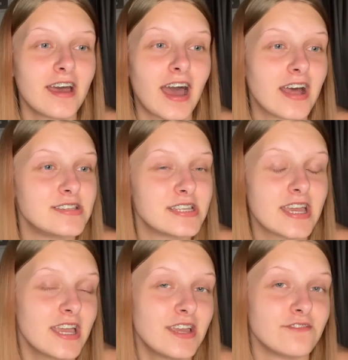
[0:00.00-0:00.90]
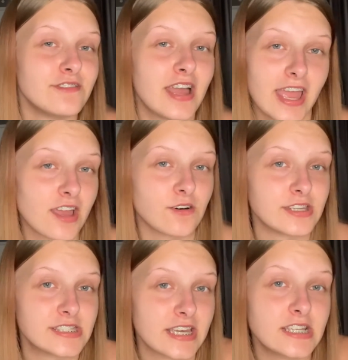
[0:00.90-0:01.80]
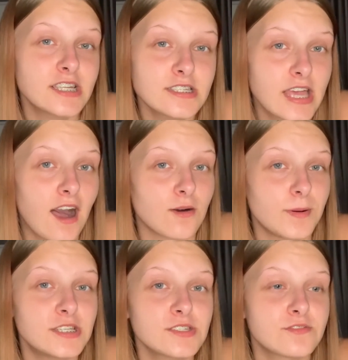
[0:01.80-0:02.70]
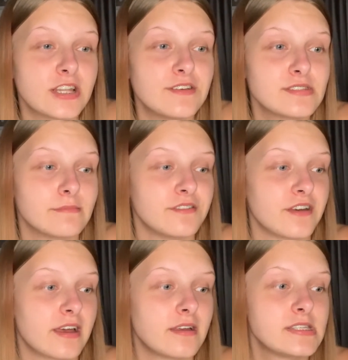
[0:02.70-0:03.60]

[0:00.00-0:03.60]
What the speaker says: and it honestly, it does help. It does relieve some of it.